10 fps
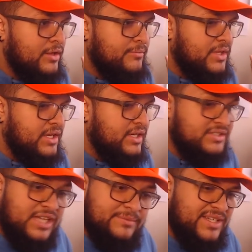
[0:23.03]

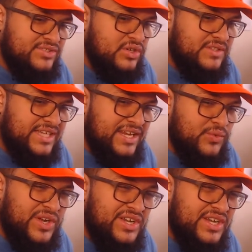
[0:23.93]
because I'm not sure there's
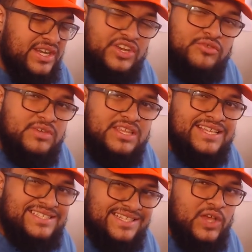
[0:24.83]
anywhere near me
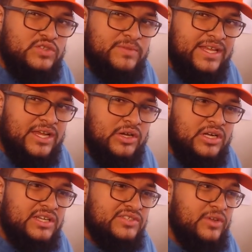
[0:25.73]
that sells blackout
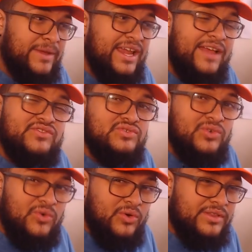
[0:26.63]
curtains, so I might have to
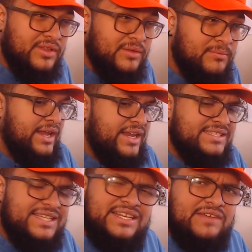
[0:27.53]
order them. And
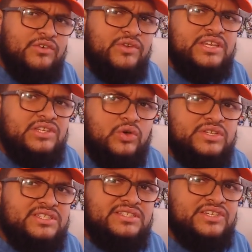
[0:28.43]
guess I never really
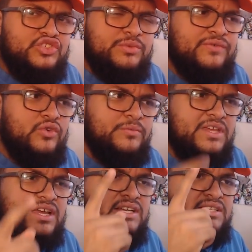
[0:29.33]
noticed this issue before,
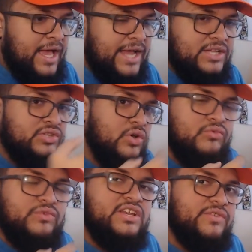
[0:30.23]
because I
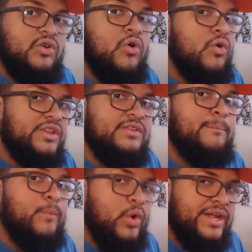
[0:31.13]
don't really record in the
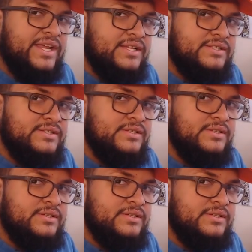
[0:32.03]
mornings.